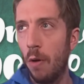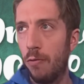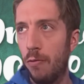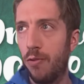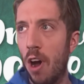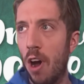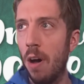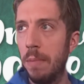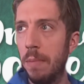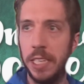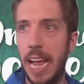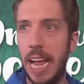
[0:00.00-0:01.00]

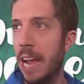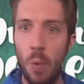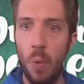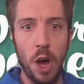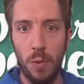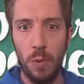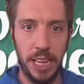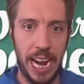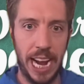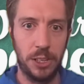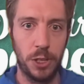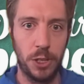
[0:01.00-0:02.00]
from day one when
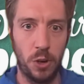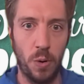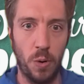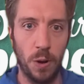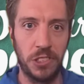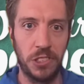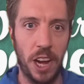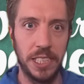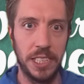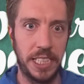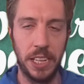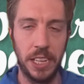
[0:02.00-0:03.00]
they enter the course
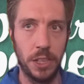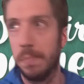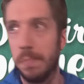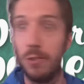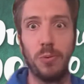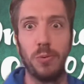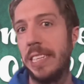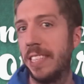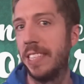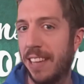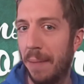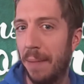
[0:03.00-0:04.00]
until the most
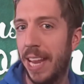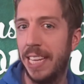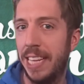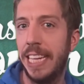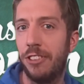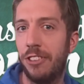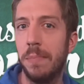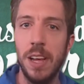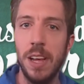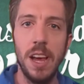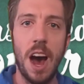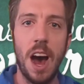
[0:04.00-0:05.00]
recent time that I teach them.